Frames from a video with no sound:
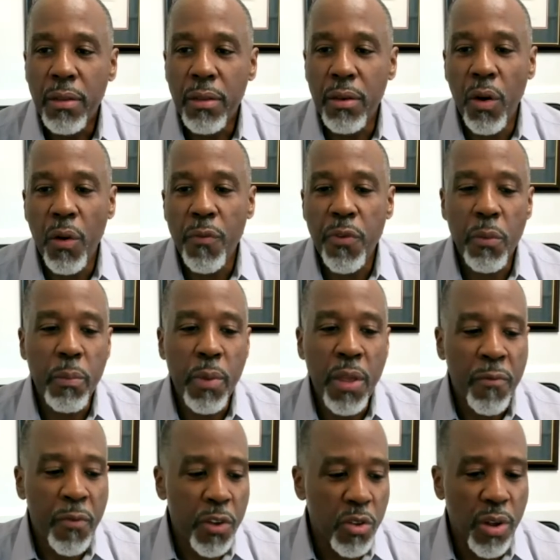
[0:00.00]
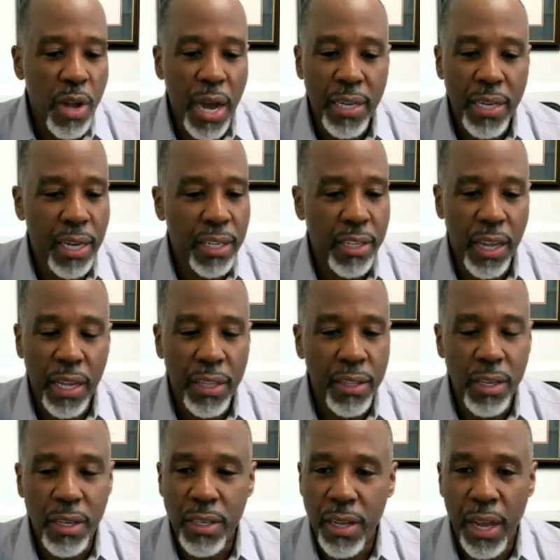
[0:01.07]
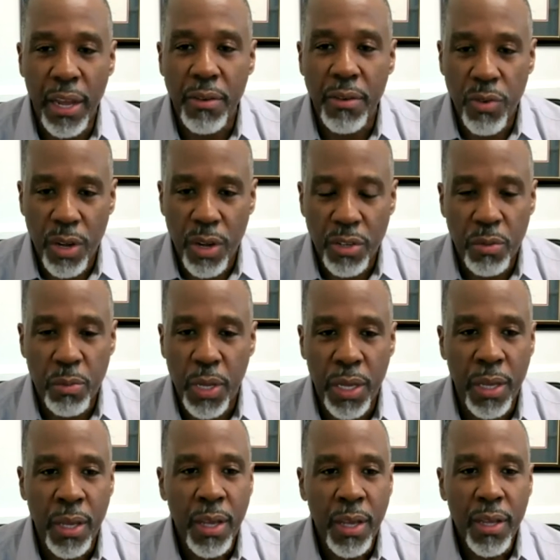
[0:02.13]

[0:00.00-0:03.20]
You know, for me, for you guys, at the end of the day, trust me,